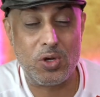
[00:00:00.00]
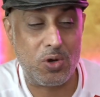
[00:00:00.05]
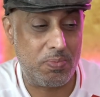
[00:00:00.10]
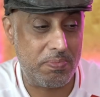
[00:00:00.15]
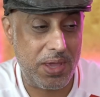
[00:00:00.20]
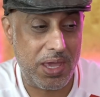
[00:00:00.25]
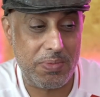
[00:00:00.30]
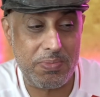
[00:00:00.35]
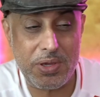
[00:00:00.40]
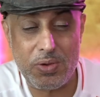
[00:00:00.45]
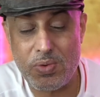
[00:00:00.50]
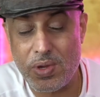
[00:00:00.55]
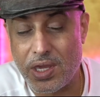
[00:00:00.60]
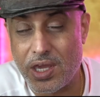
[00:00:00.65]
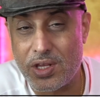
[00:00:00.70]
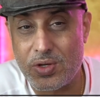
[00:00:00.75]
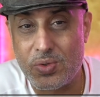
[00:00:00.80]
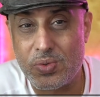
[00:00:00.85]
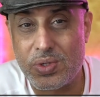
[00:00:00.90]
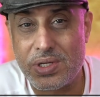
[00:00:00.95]
Maybe we
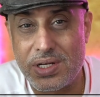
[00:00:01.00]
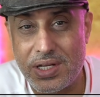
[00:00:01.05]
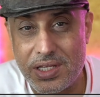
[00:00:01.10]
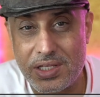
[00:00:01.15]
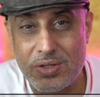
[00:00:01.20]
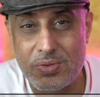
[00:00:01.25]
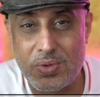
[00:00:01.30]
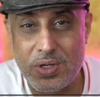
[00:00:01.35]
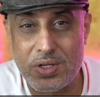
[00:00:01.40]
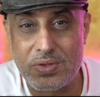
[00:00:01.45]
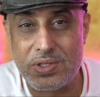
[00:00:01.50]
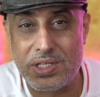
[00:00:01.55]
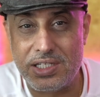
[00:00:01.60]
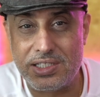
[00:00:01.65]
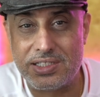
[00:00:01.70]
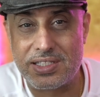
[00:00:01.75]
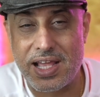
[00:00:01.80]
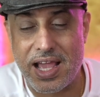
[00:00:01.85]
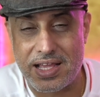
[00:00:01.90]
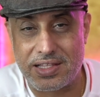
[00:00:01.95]
can do another one of these
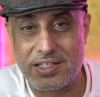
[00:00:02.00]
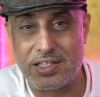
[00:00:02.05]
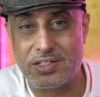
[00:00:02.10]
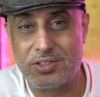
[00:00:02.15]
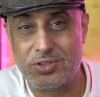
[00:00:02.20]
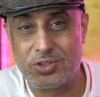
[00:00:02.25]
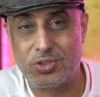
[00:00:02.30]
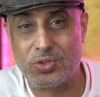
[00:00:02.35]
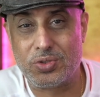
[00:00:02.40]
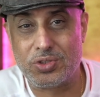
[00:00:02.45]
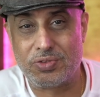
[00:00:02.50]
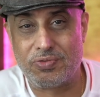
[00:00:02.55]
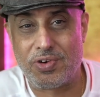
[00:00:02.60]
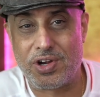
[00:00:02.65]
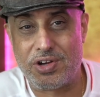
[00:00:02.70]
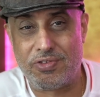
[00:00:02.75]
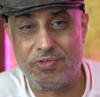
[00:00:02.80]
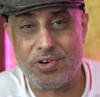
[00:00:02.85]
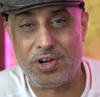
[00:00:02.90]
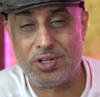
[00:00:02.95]
tactical shows very,
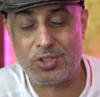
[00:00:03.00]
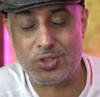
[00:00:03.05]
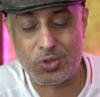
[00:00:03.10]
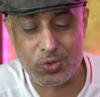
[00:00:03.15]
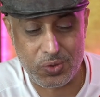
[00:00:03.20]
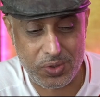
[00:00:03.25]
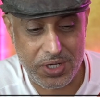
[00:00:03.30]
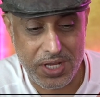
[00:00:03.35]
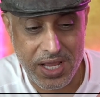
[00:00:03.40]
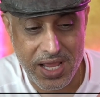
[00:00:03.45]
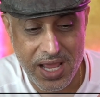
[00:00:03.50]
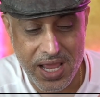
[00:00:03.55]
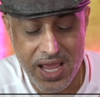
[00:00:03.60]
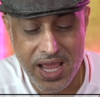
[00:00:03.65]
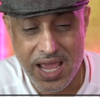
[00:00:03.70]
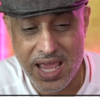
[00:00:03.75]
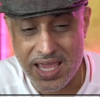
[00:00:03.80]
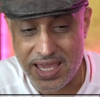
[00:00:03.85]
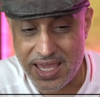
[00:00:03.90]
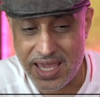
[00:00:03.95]
very soon.
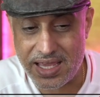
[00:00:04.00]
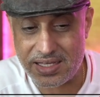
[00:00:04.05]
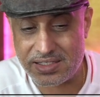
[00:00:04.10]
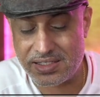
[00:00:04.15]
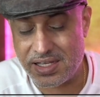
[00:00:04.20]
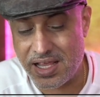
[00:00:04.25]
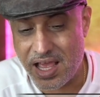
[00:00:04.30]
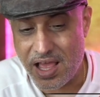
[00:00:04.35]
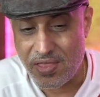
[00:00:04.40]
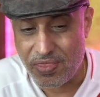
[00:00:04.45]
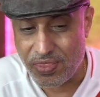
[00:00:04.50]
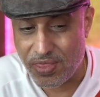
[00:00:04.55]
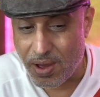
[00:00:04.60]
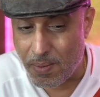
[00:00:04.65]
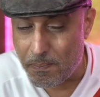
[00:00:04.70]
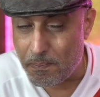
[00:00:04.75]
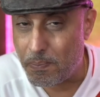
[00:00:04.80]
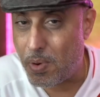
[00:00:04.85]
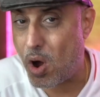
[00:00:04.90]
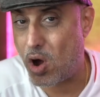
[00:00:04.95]
Yes, the
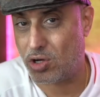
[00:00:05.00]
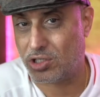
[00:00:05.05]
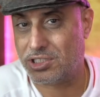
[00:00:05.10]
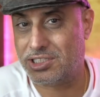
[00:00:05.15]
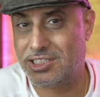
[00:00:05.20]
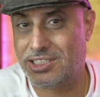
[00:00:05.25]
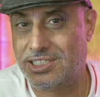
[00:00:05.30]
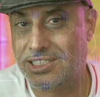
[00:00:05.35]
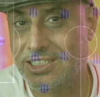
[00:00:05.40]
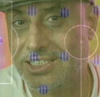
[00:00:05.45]
box.